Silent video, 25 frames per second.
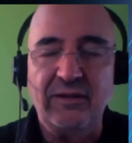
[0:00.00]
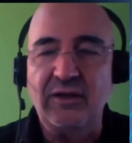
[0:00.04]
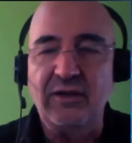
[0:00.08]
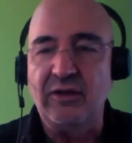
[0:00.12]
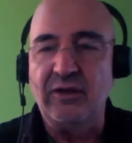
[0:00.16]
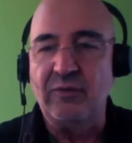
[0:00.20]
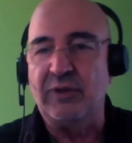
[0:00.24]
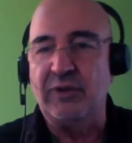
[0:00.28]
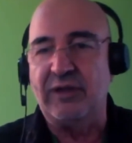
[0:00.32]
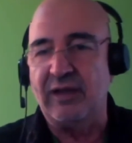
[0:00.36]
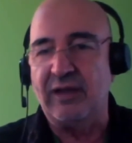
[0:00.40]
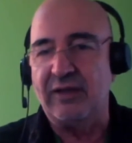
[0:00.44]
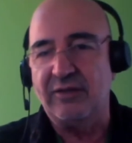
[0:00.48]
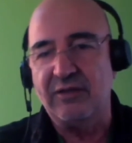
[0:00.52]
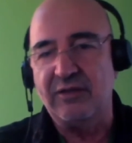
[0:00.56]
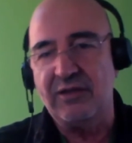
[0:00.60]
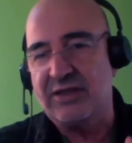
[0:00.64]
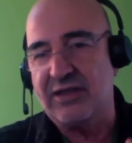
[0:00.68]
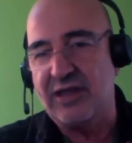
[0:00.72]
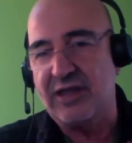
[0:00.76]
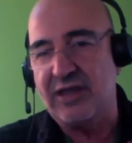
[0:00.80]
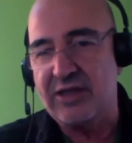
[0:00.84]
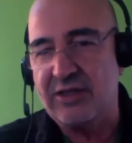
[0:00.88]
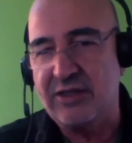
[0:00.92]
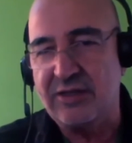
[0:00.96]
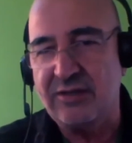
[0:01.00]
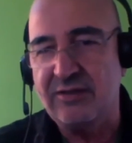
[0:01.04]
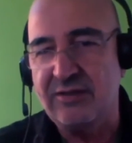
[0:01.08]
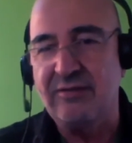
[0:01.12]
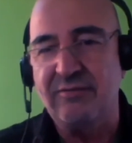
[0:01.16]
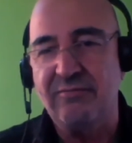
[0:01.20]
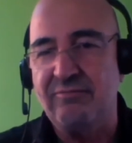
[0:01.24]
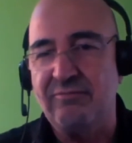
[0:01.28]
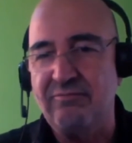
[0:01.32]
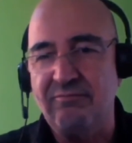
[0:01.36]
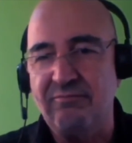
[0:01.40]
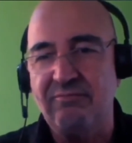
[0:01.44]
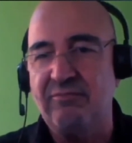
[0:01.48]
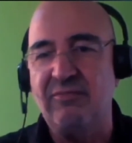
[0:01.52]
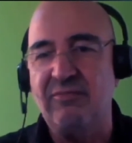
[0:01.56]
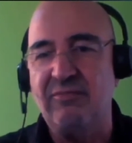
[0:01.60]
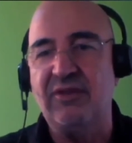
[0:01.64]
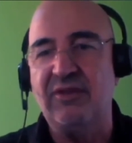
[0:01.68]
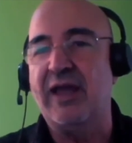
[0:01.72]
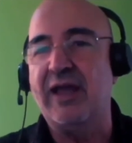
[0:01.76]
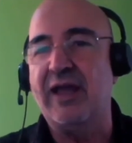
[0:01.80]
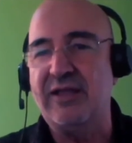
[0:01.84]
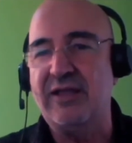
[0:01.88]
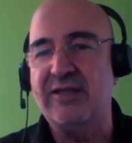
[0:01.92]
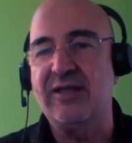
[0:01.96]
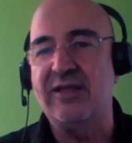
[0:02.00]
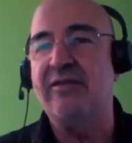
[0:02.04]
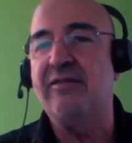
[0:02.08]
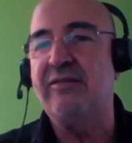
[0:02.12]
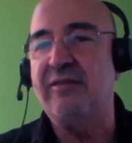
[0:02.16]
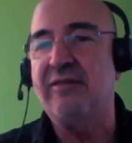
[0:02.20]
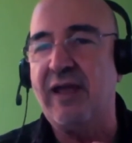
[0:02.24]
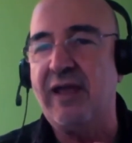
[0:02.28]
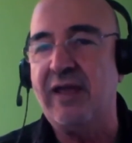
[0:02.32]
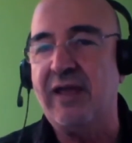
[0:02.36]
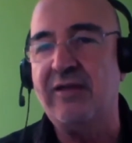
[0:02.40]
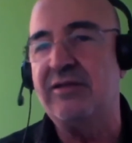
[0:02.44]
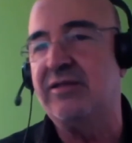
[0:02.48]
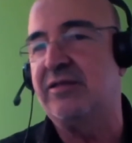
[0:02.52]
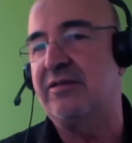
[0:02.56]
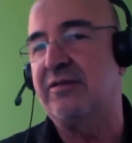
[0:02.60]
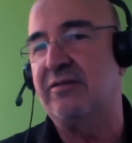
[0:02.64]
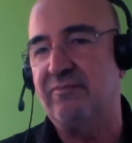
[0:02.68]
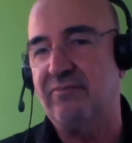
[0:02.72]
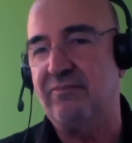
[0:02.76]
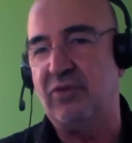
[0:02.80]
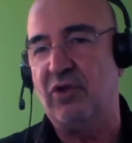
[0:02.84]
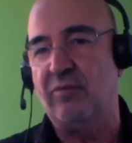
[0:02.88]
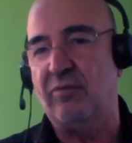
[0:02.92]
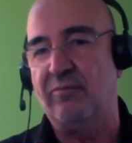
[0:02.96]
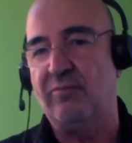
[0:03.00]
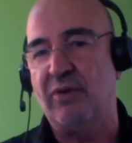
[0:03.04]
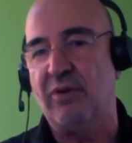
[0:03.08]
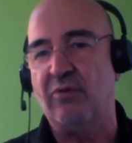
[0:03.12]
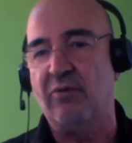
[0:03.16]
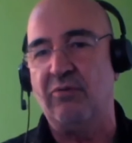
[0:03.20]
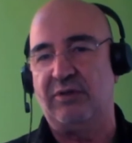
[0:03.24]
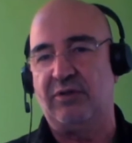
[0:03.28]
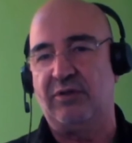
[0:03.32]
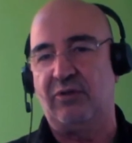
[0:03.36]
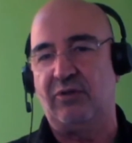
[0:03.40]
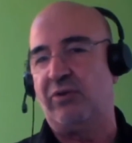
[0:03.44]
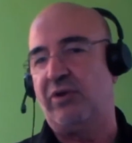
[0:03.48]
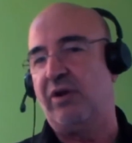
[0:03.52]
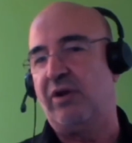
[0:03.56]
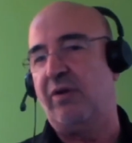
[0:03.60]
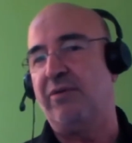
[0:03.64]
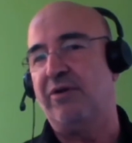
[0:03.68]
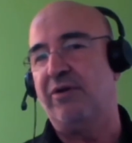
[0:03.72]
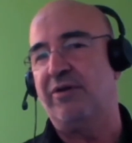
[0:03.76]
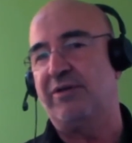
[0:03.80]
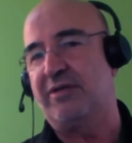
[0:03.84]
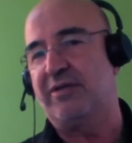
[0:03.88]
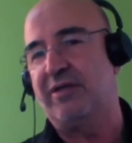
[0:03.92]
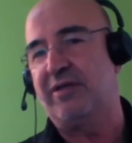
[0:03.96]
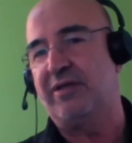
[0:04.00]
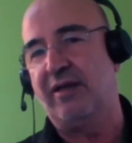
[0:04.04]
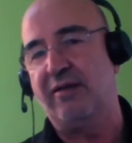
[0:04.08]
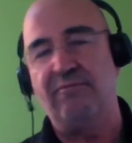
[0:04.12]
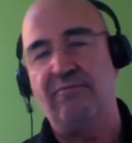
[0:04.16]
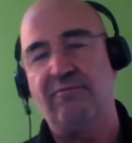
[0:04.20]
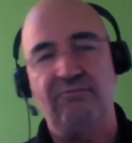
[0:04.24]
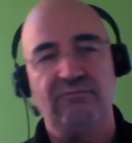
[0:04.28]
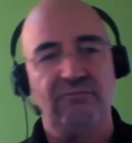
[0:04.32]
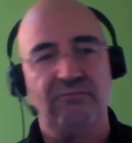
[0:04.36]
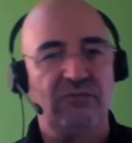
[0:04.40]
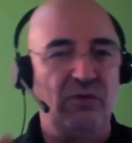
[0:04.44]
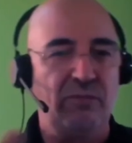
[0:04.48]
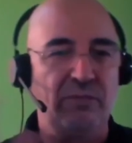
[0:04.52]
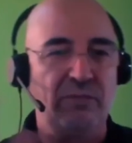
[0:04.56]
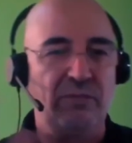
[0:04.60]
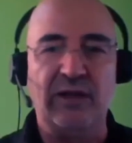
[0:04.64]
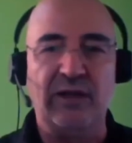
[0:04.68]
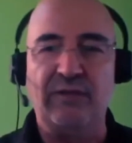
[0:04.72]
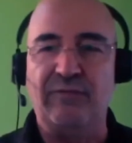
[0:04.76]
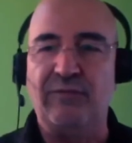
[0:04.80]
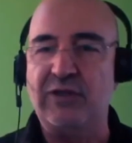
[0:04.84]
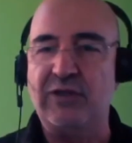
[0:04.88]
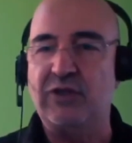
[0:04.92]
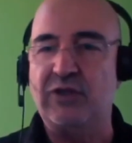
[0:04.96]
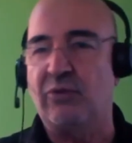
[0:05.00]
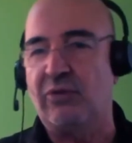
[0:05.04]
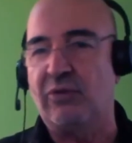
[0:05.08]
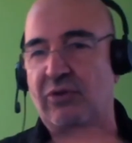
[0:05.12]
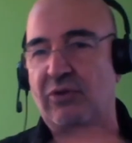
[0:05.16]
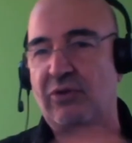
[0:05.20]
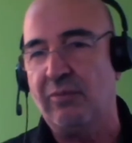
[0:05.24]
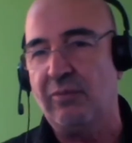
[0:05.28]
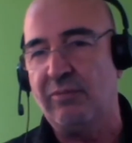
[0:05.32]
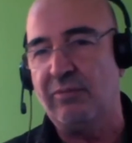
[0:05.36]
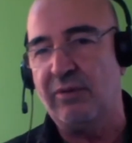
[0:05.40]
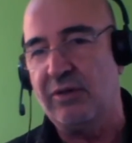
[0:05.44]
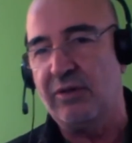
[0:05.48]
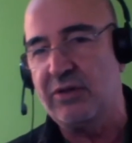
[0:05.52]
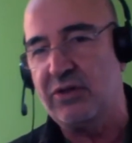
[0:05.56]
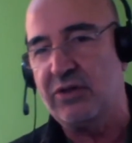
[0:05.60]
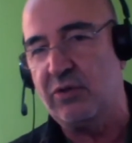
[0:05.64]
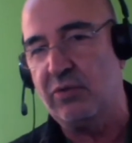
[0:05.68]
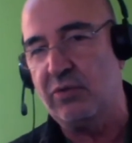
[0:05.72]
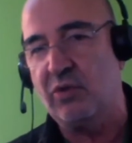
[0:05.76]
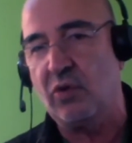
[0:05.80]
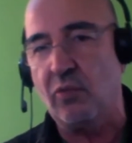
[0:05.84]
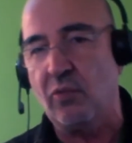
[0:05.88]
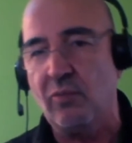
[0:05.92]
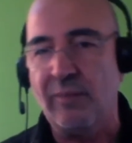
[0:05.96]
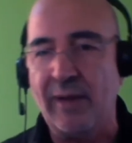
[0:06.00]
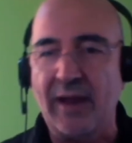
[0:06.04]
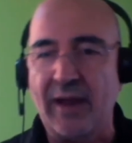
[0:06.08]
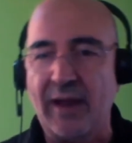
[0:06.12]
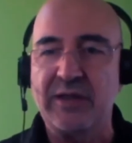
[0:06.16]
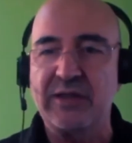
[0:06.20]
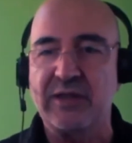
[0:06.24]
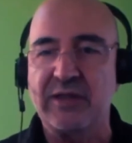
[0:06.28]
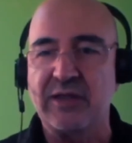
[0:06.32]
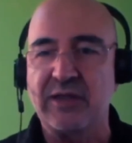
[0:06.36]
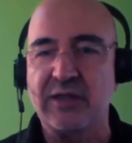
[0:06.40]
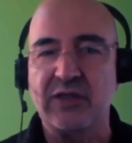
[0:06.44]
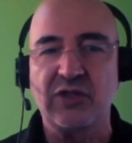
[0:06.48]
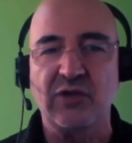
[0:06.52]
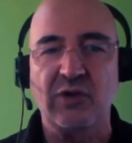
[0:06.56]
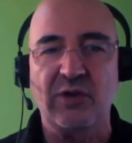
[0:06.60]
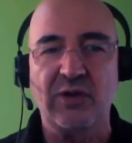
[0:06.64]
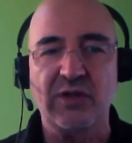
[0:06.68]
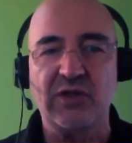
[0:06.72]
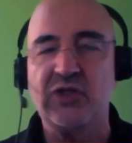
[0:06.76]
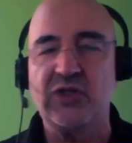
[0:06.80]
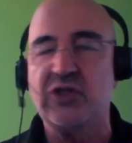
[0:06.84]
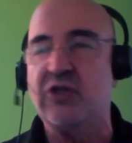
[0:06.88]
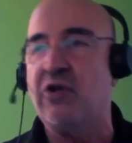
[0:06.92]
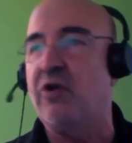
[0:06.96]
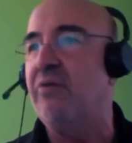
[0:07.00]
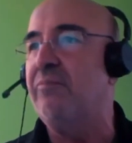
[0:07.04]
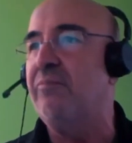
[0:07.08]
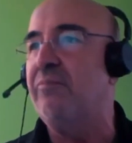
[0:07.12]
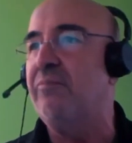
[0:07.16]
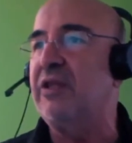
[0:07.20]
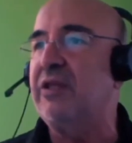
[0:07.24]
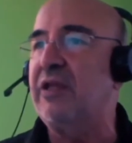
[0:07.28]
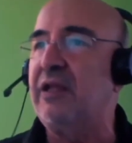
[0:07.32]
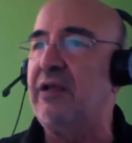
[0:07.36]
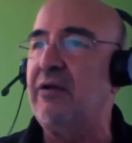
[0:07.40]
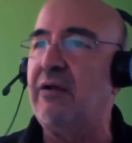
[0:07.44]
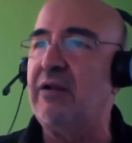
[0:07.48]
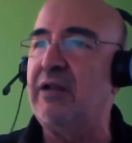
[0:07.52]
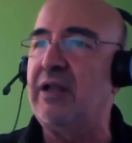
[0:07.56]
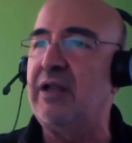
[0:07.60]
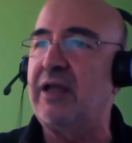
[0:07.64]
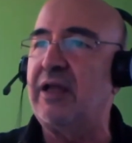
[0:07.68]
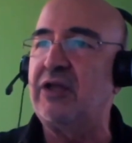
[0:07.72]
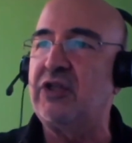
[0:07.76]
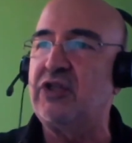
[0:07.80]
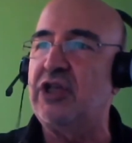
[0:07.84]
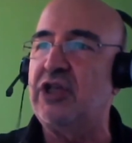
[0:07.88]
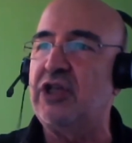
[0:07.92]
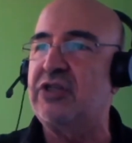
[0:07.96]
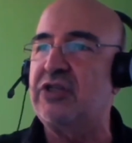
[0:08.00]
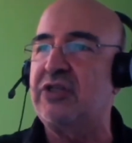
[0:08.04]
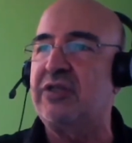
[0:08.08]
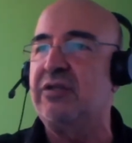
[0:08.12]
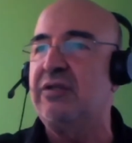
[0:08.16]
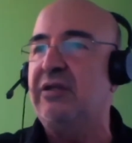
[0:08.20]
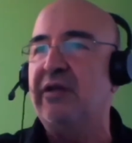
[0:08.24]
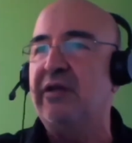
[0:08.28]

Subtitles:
we can discuss days and days about renewables, the benefits of renewables, the drawbacks, and so on and so on. But I'd like just